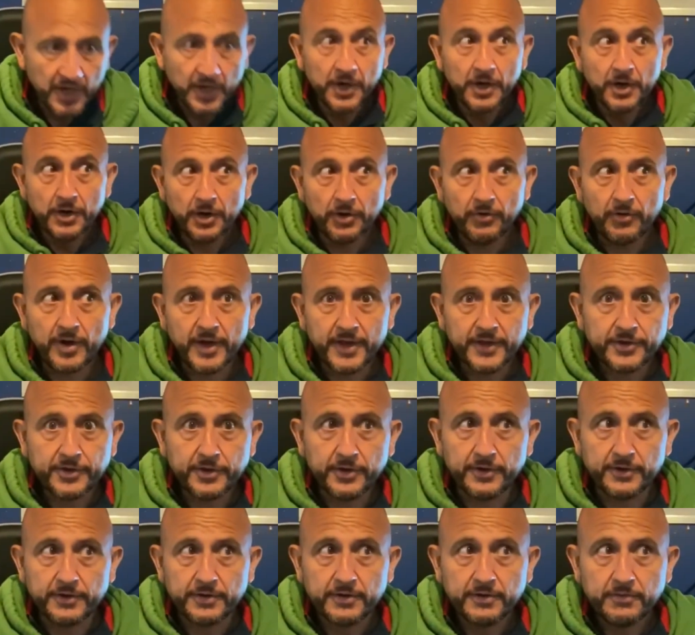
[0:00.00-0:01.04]
All right,
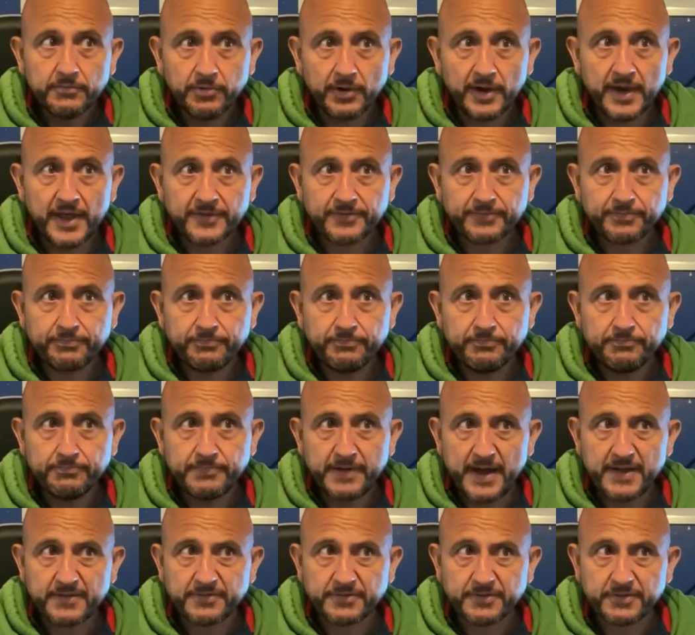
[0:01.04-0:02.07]
good. Well,
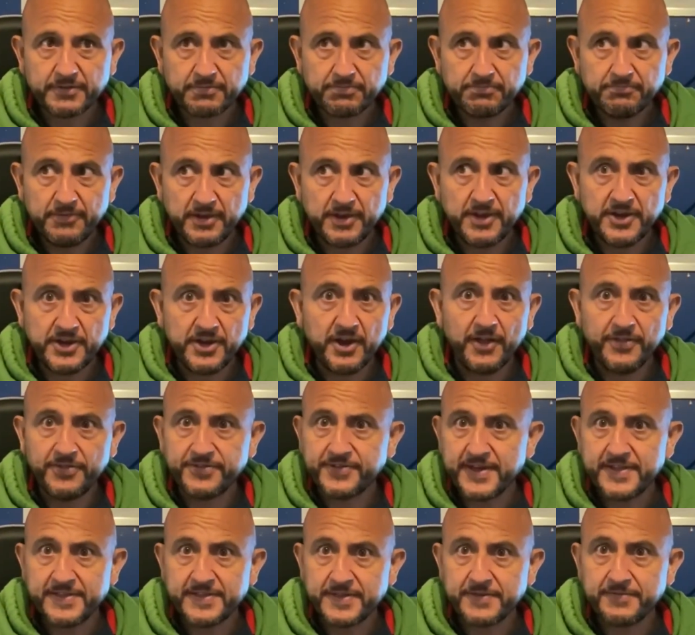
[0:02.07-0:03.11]
that's your
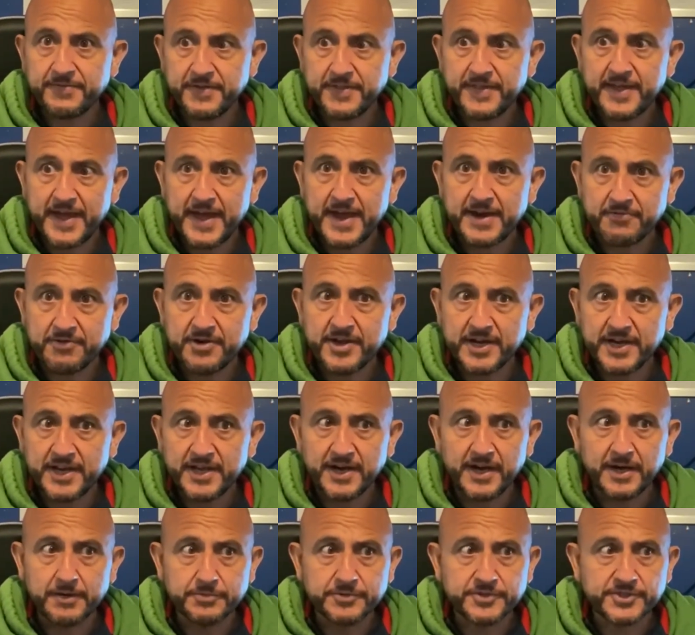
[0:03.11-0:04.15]
9/10 of it there, really,
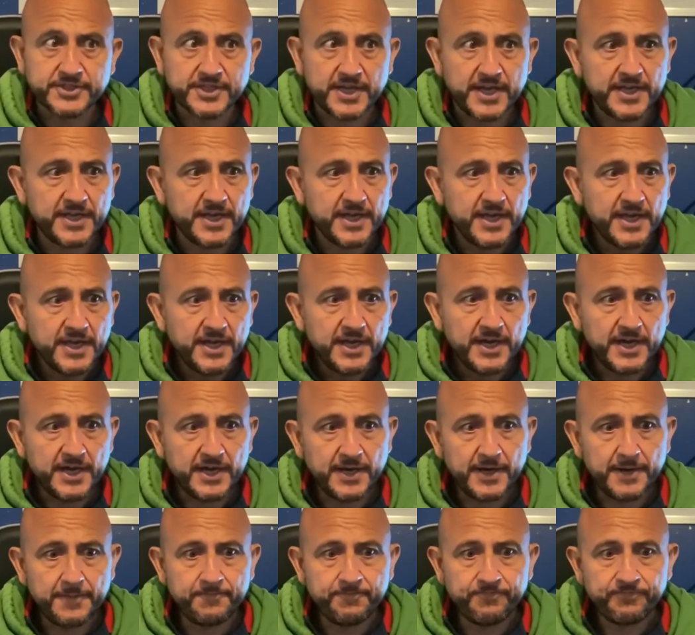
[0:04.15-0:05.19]
I would say.
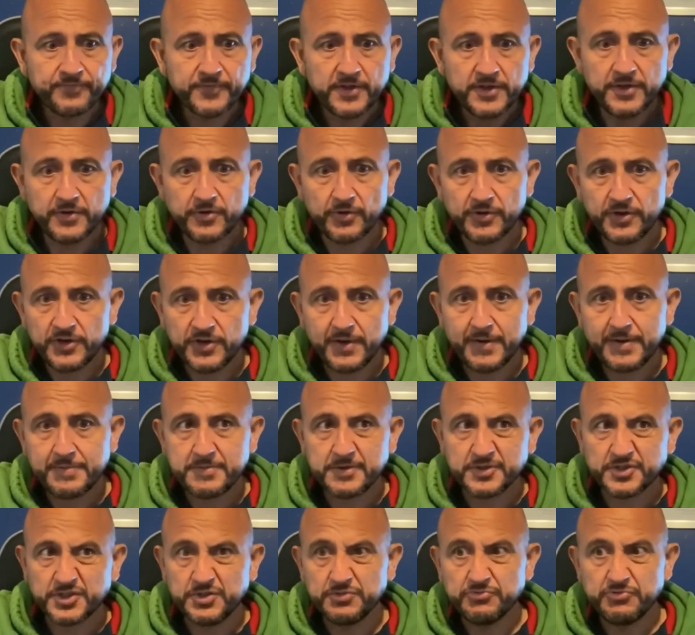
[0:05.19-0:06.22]
You know how
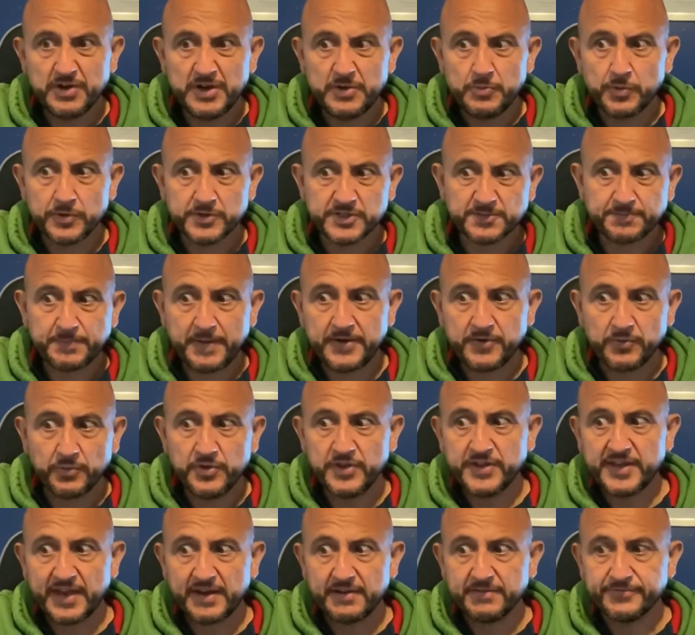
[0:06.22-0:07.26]
much you really want to spend or you
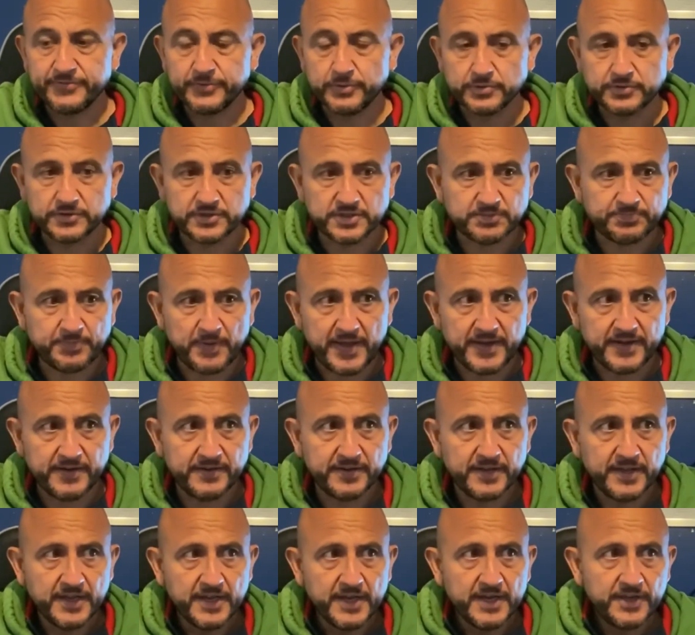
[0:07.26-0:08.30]
can afford to spend.
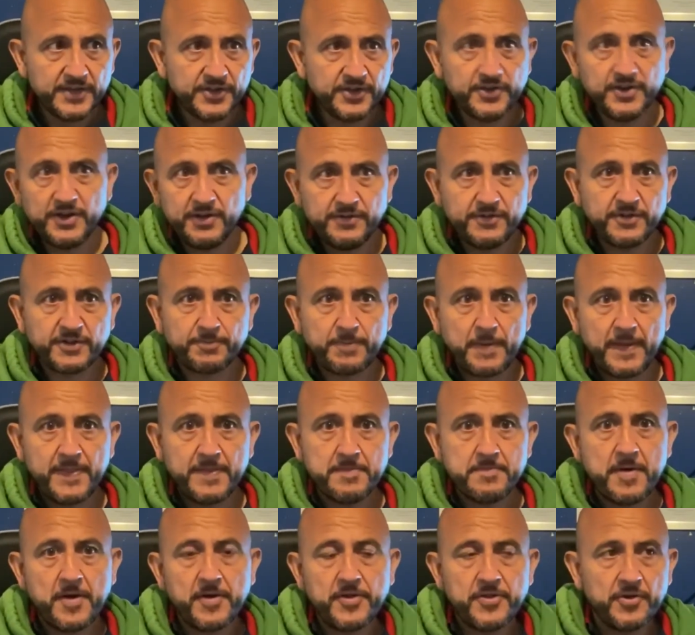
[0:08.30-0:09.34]
You know to spend the
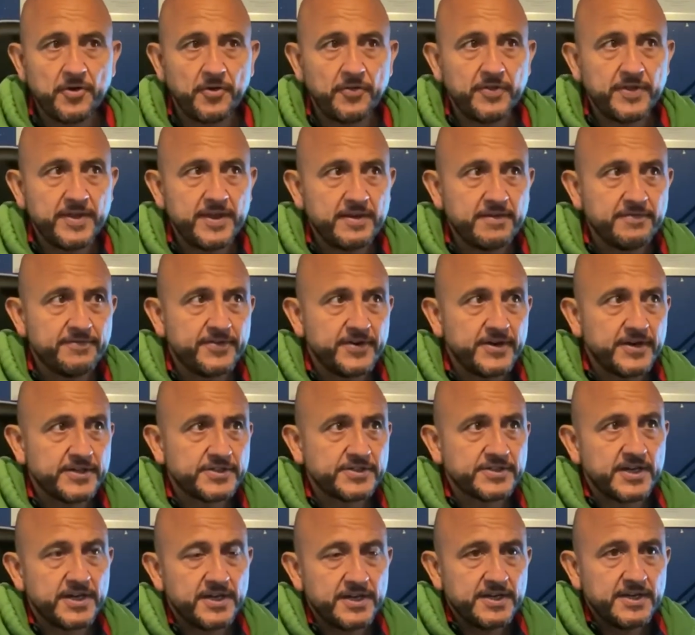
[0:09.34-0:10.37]
money on the
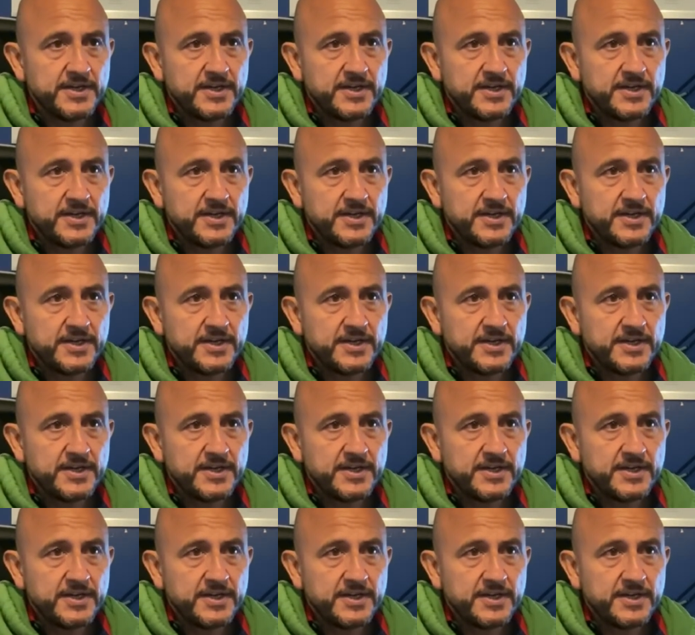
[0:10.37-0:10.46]
inverter.